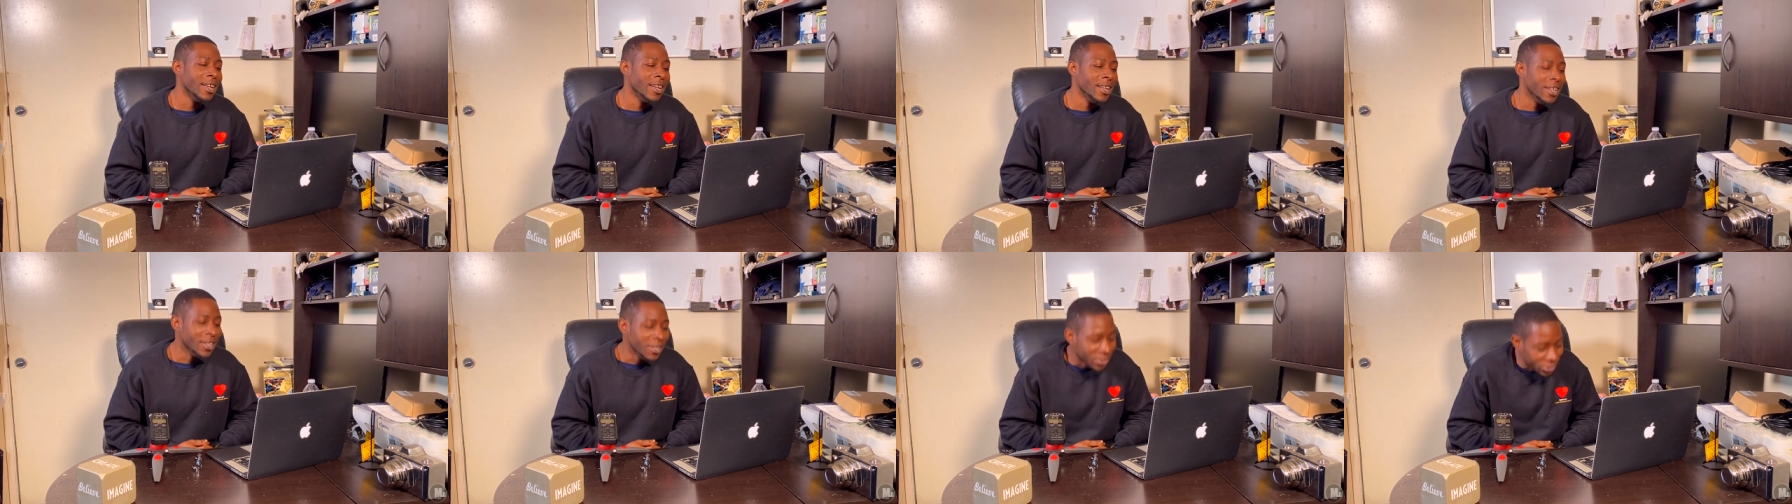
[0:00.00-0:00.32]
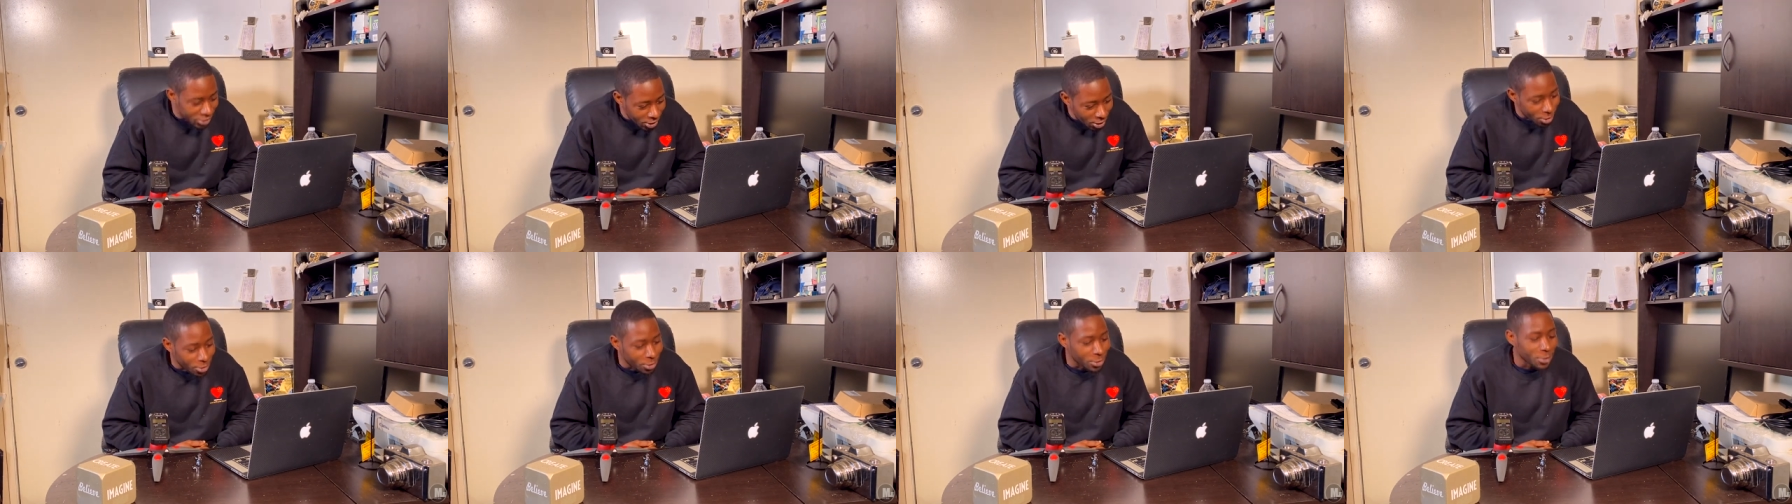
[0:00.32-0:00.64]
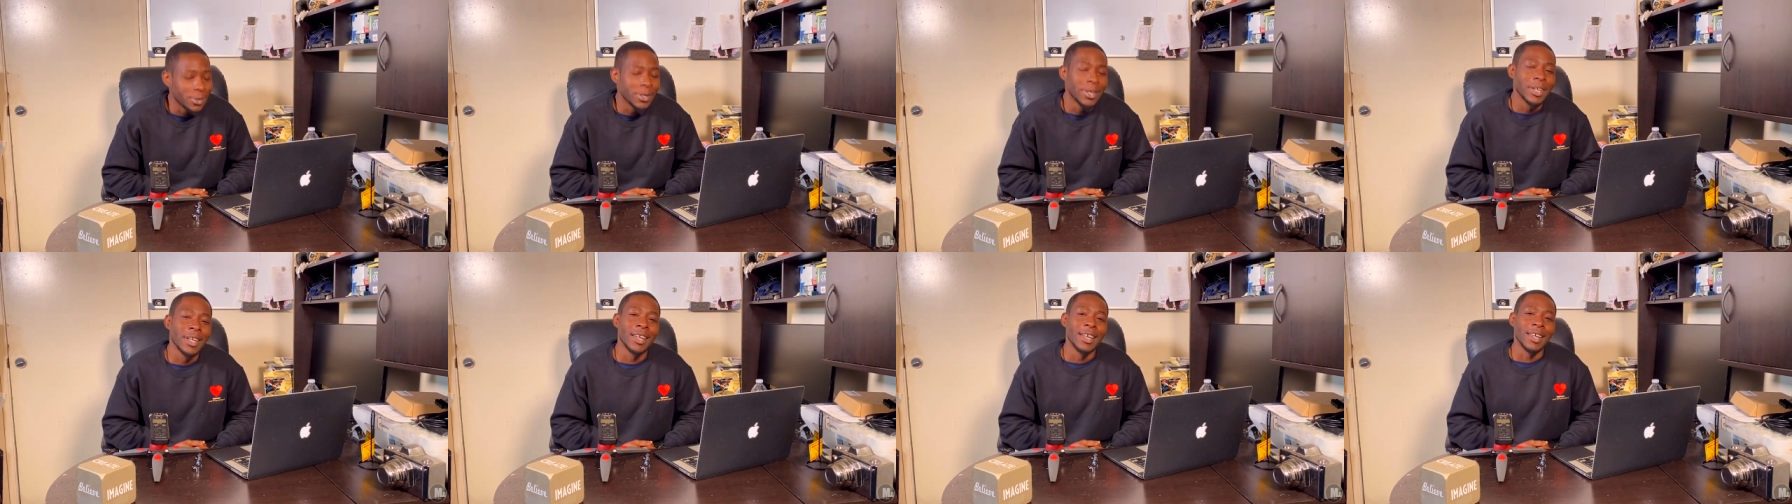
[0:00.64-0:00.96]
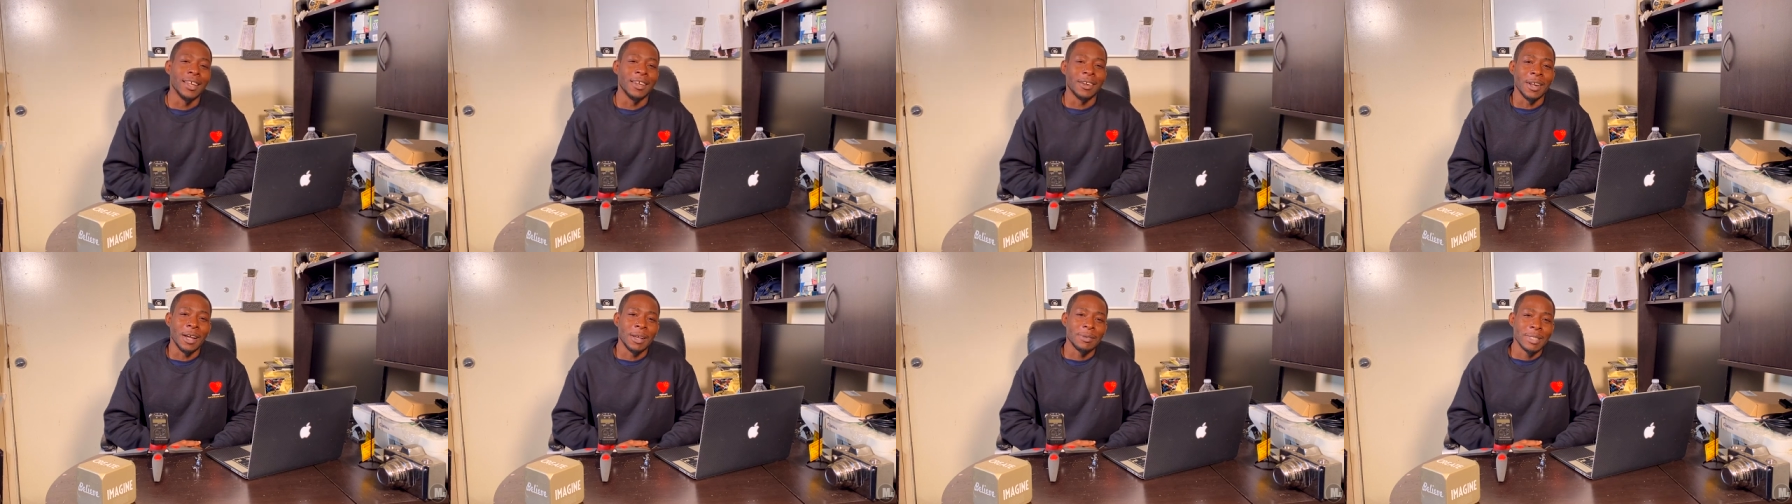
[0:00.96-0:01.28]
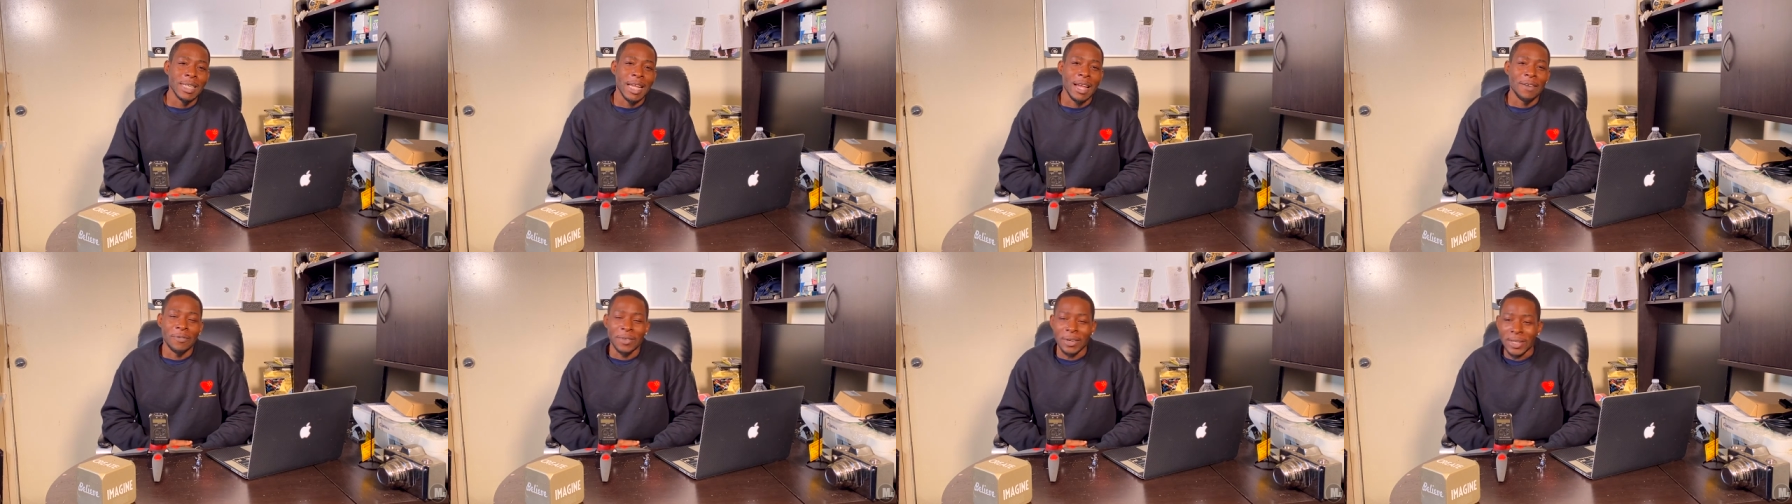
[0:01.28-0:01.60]
So you know what I'm
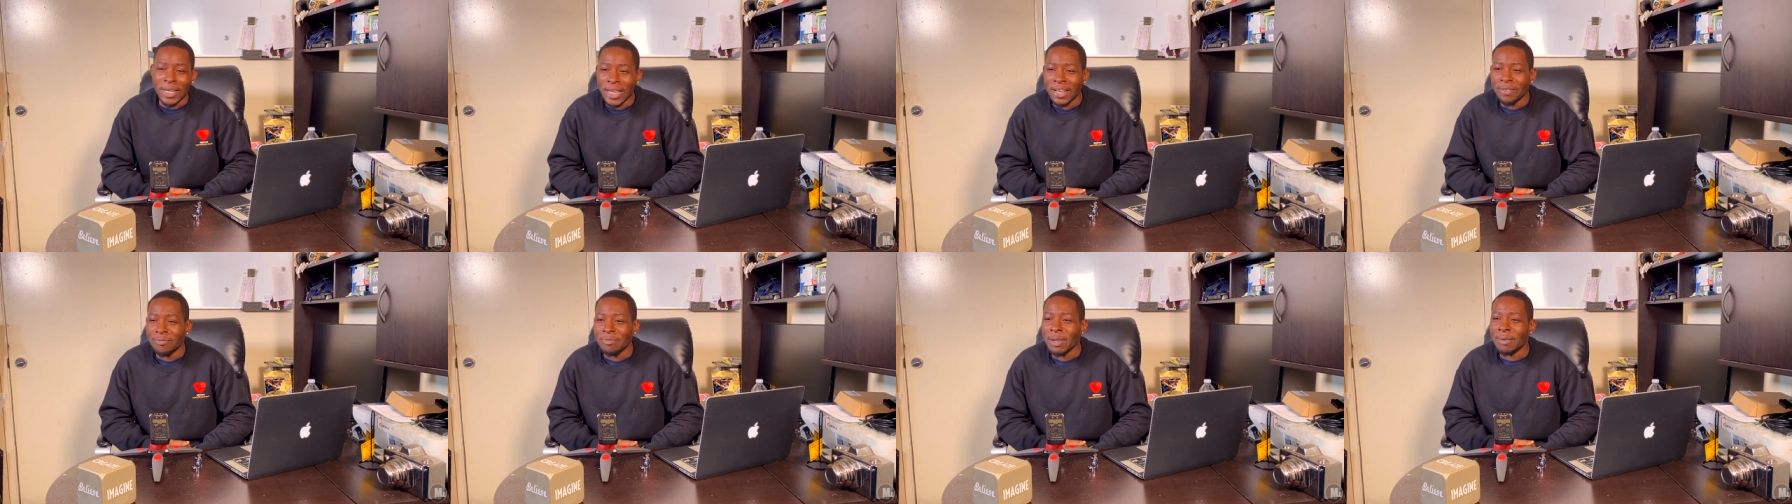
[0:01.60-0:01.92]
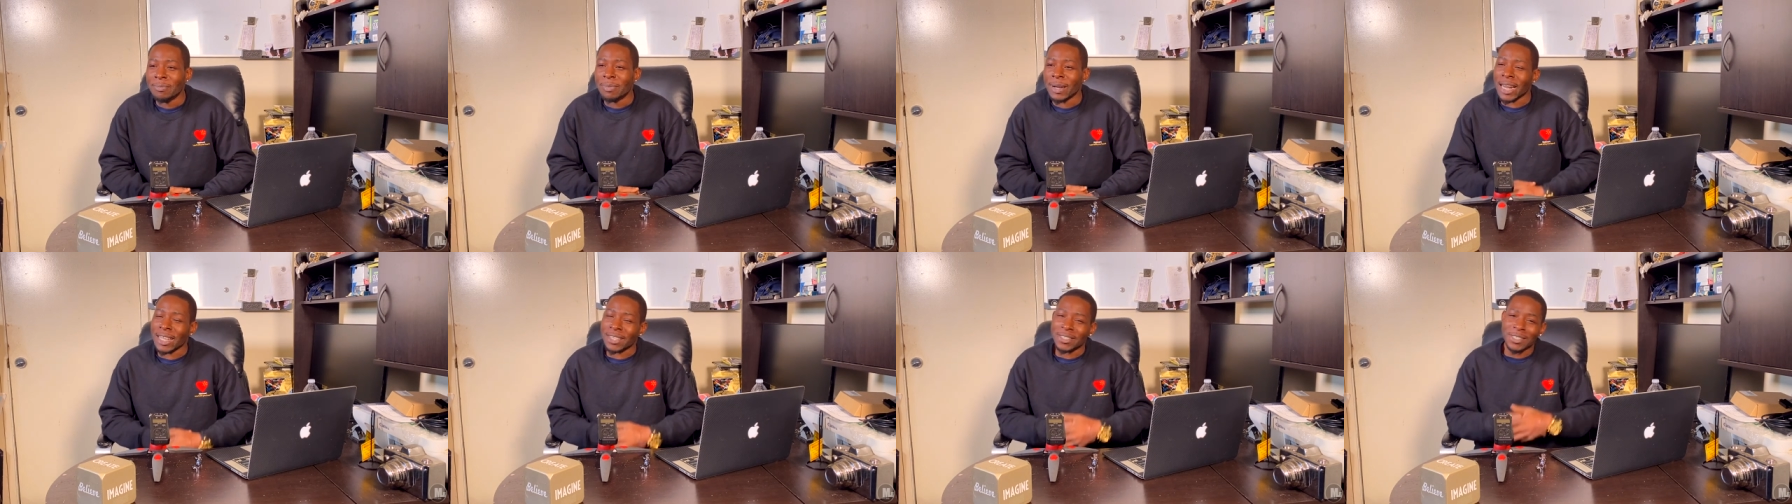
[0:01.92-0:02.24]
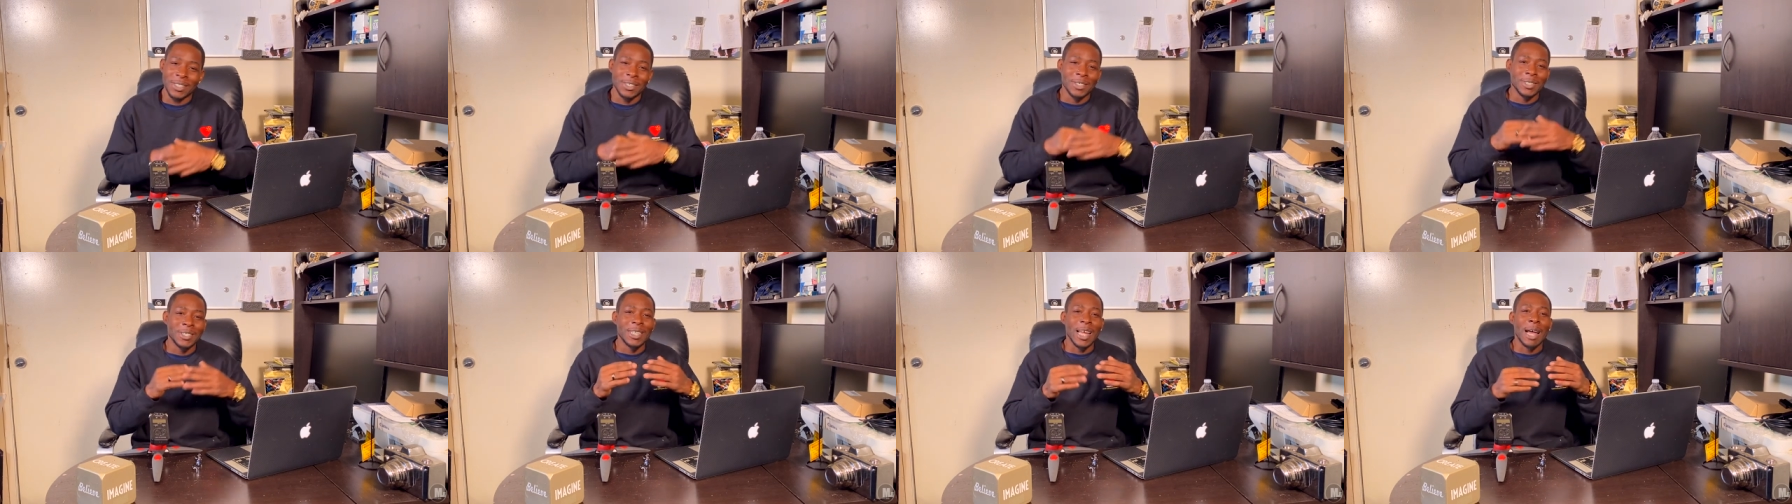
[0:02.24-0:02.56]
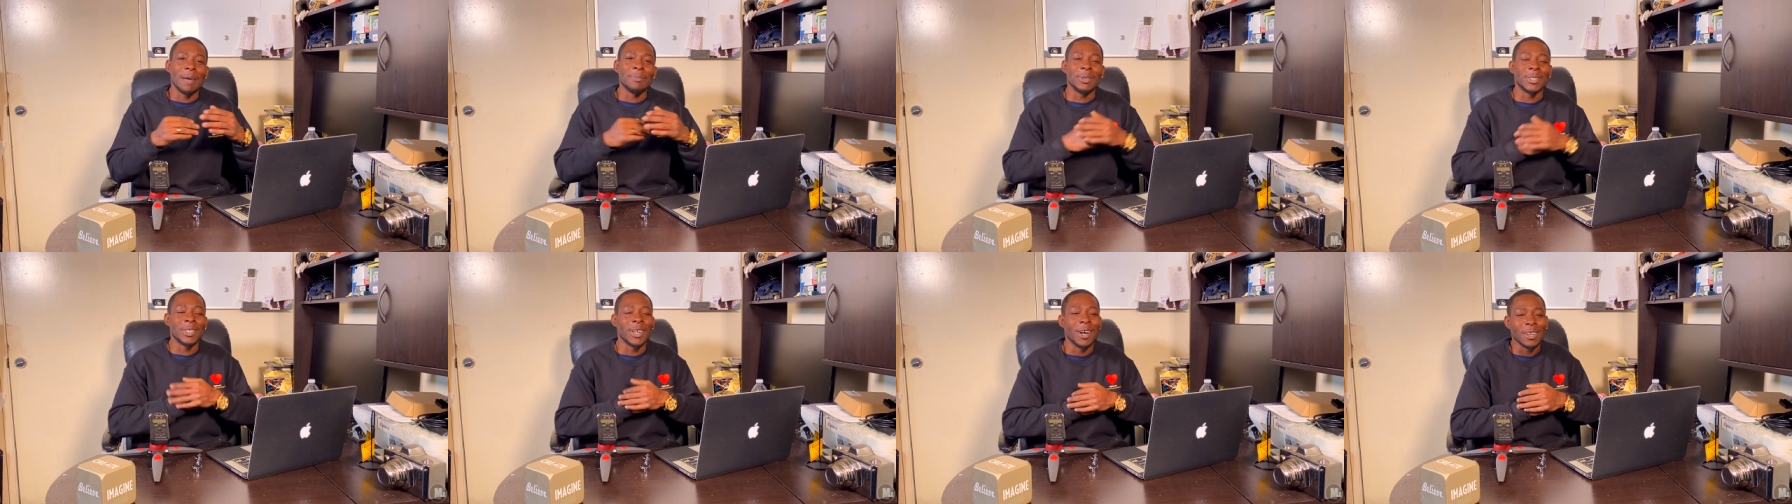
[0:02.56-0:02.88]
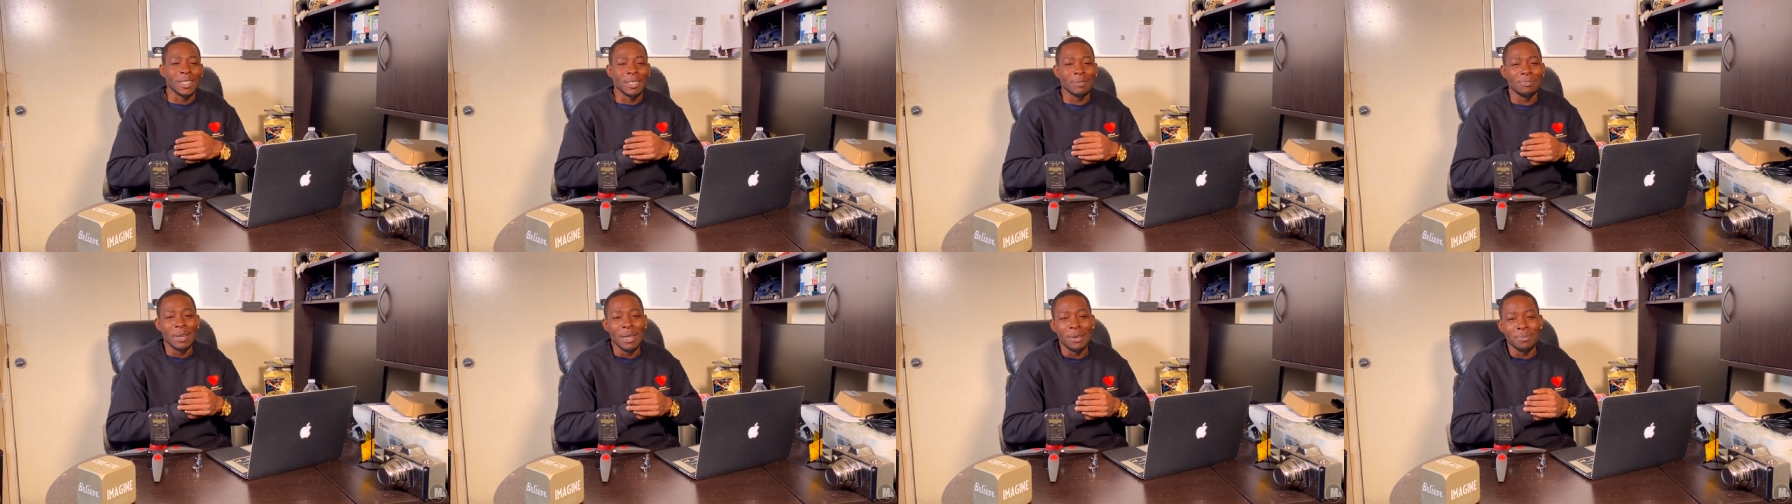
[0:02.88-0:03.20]
saying? Forgive me, but I still stop and talk
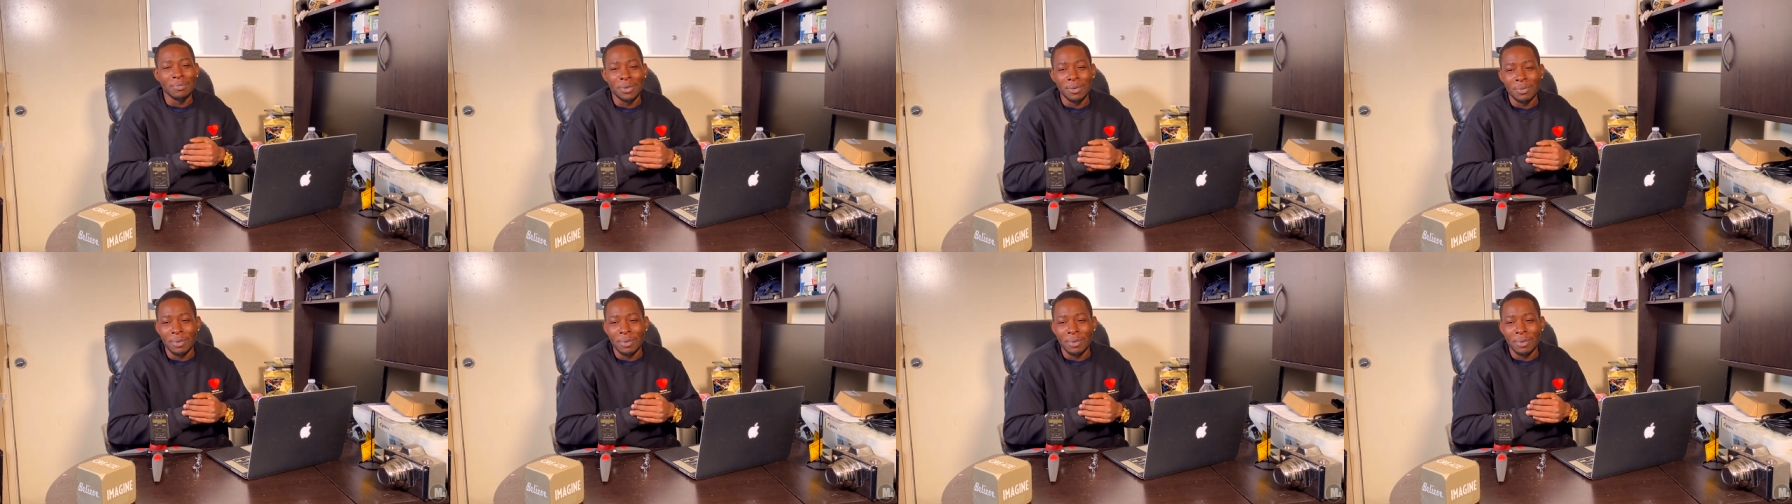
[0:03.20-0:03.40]
to people.